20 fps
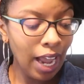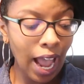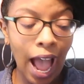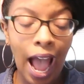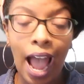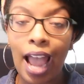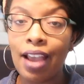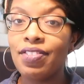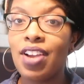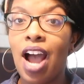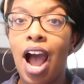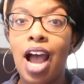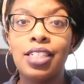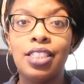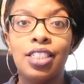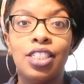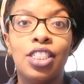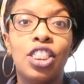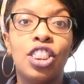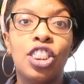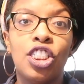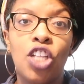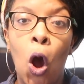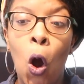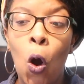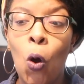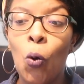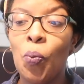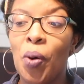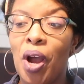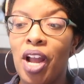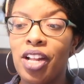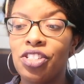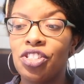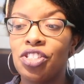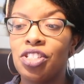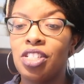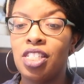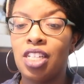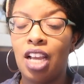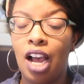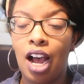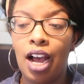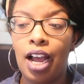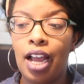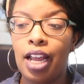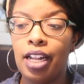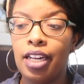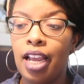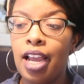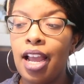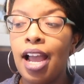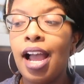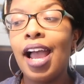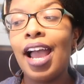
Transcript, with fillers: I've gotten so much done,